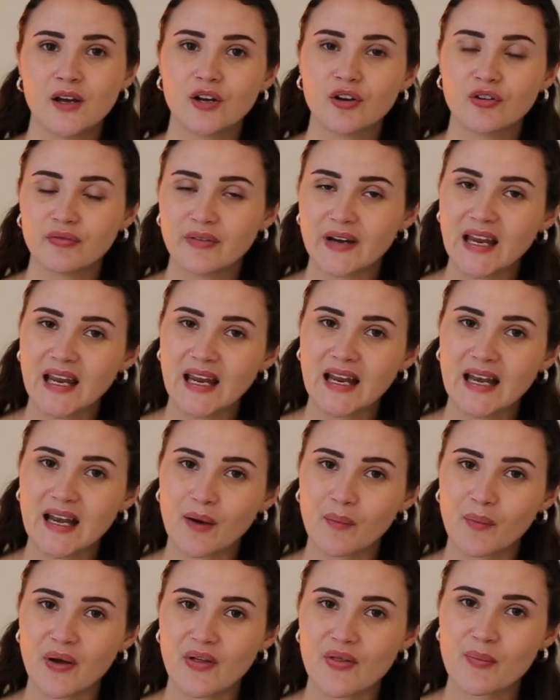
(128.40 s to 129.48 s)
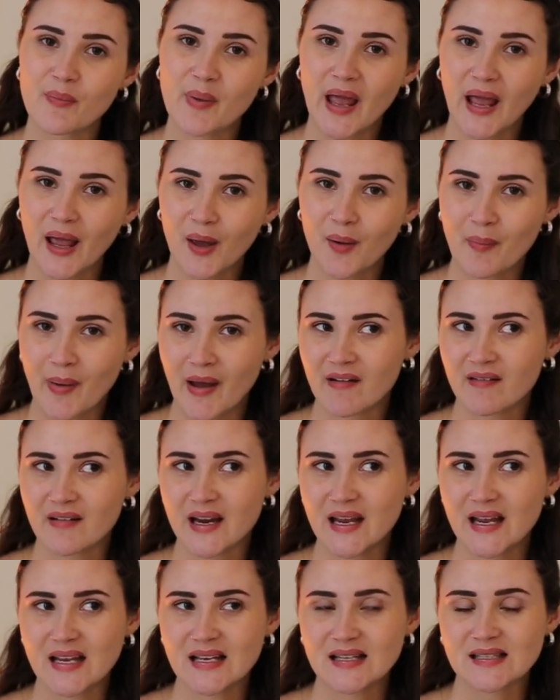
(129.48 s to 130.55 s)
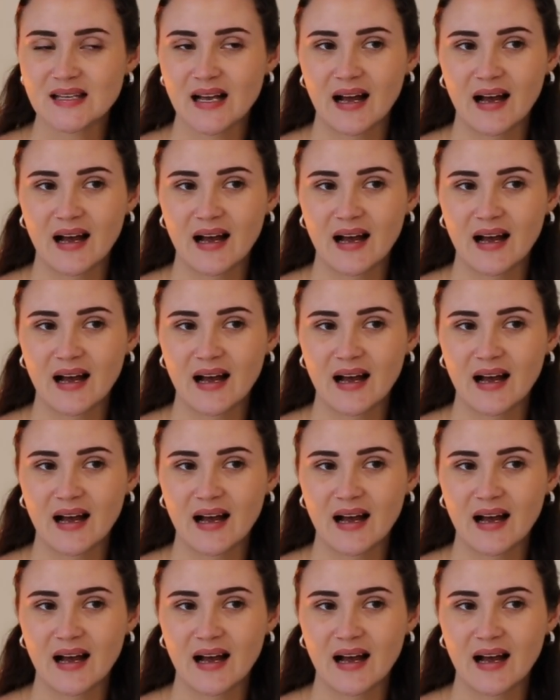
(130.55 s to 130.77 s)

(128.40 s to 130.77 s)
green with pink berries,